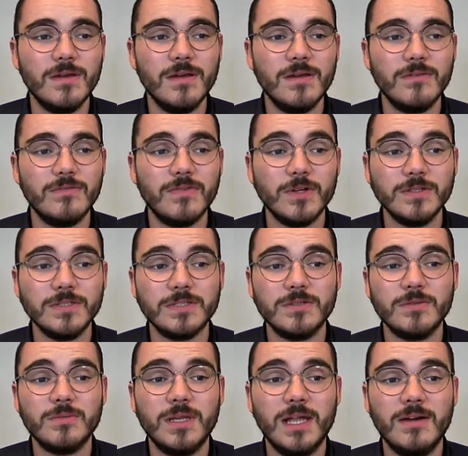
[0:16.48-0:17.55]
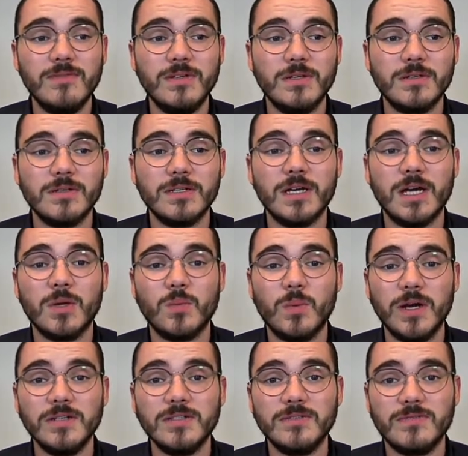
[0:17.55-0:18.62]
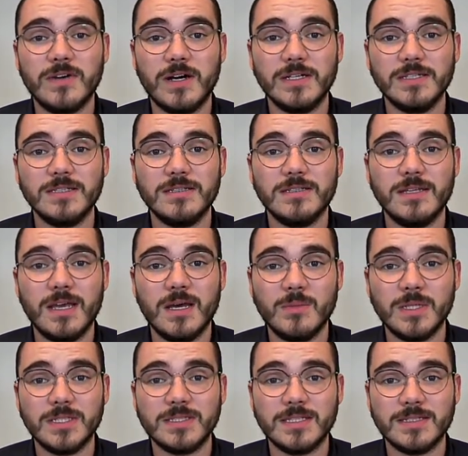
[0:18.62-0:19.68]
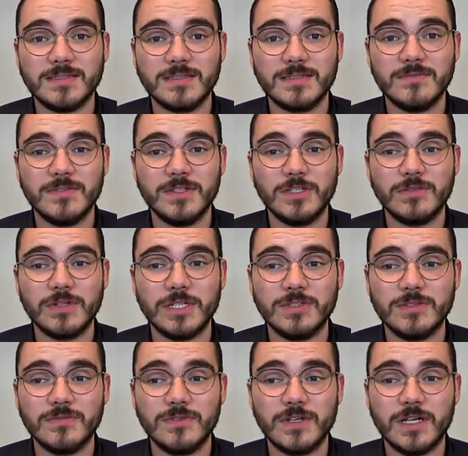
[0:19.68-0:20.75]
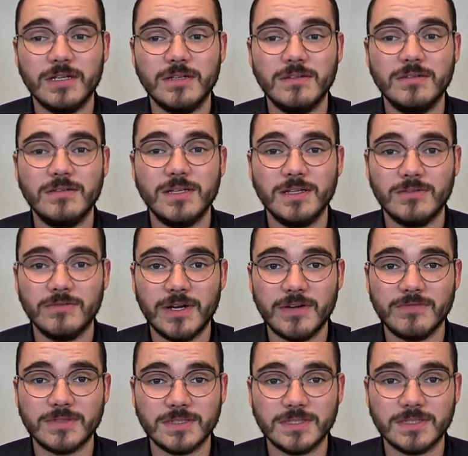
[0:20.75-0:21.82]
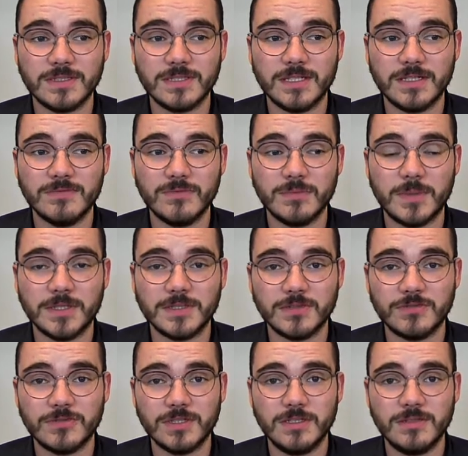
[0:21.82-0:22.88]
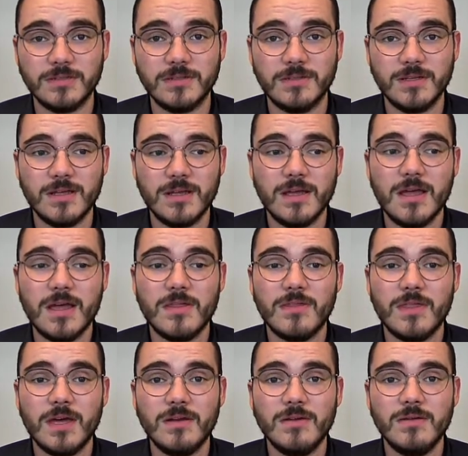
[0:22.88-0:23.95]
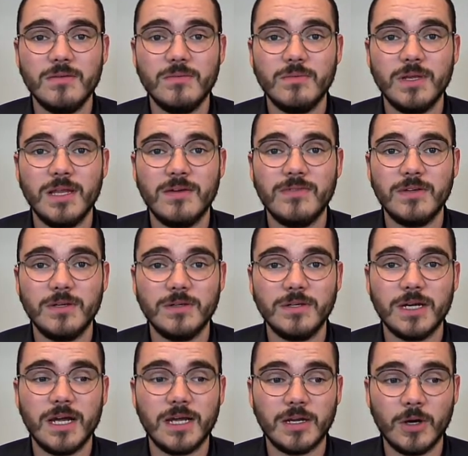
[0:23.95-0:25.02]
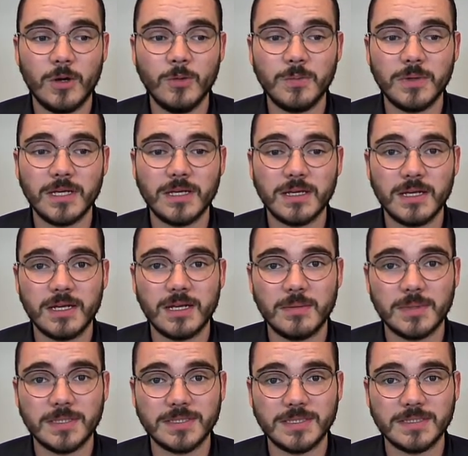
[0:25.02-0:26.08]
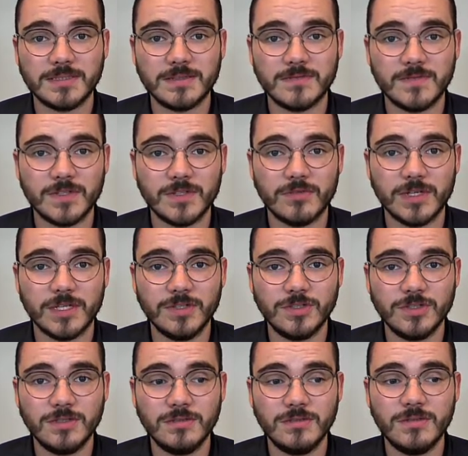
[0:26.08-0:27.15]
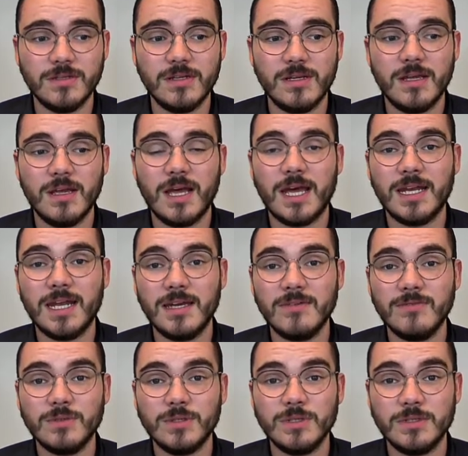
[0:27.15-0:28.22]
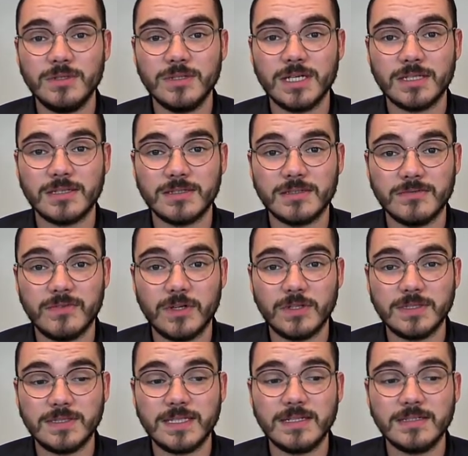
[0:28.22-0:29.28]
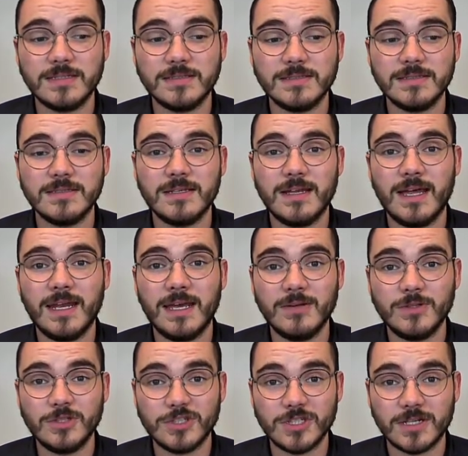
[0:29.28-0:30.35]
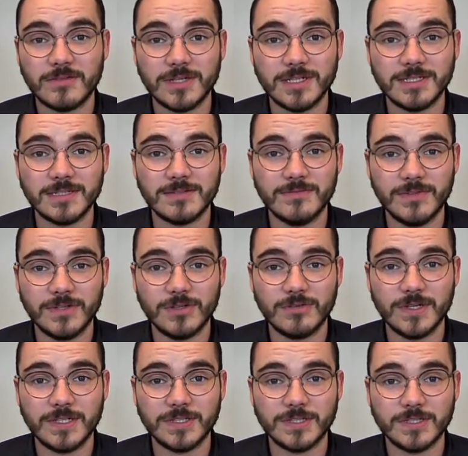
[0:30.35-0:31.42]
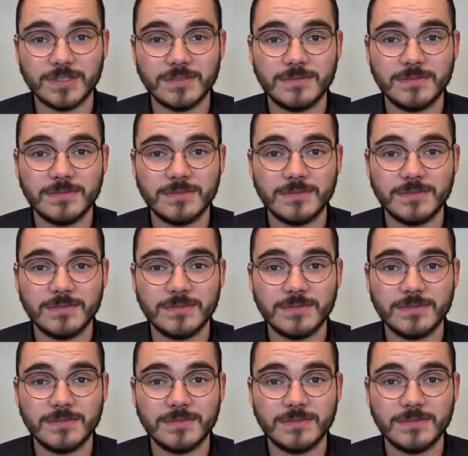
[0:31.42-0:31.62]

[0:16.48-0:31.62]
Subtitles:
First, we'll have a look at where to find the MSS configuration file in the reference design repository. Then, we'll have a look at opening an MSS configuration and how to look at the default settings and how to generate a configuration.